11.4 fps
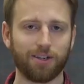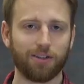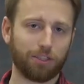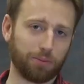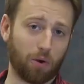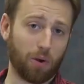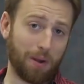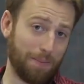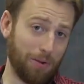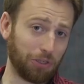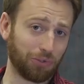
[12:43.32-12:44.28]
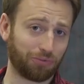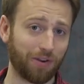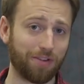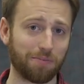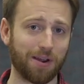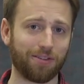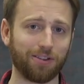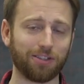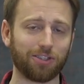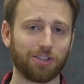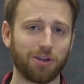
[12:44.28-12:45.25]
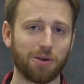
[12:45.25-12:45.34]
This is one of my personal favorite
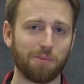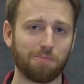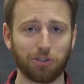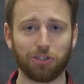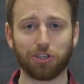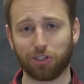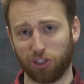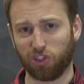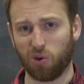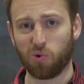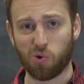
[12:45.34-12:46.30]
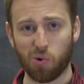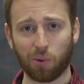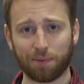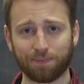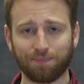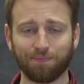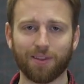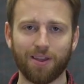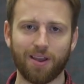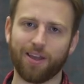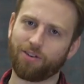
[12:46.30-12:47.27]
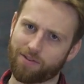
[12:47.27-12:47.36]
methods, mostly because it's so cool.
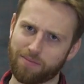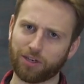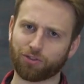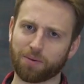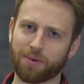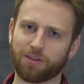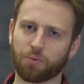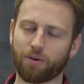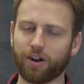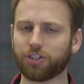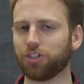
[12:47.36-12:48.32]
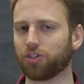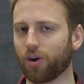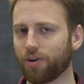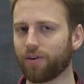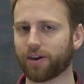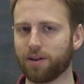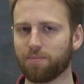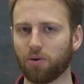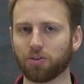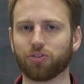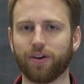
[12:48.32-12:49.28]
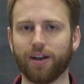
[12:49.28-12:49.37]
In the gravimetric method, we're actually directly
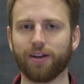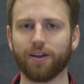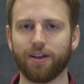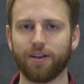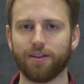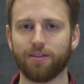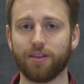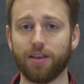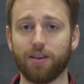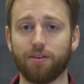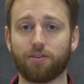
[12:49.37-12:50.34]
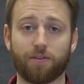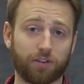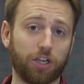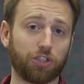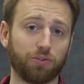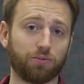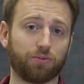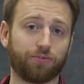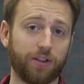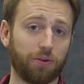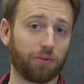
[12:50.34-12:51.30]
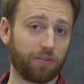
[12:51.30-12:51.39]
monitoring the gravitational
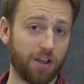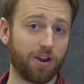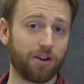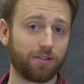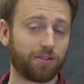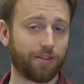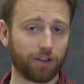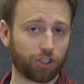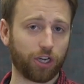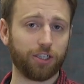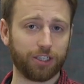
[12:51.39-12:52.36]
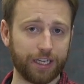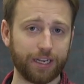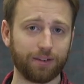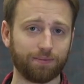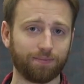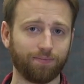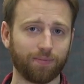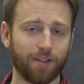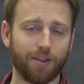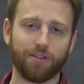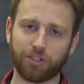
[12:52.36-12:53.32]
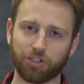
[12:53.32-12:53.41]
field of the Earth and the changes in it.
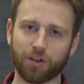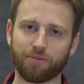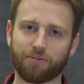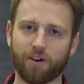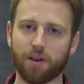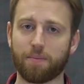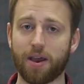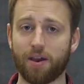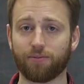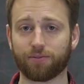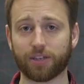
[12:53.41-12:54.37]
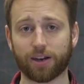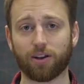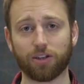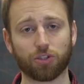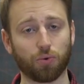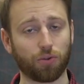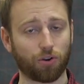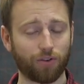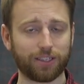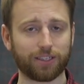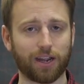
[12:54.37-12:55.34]
This is done via a pair of satellites called the GRACE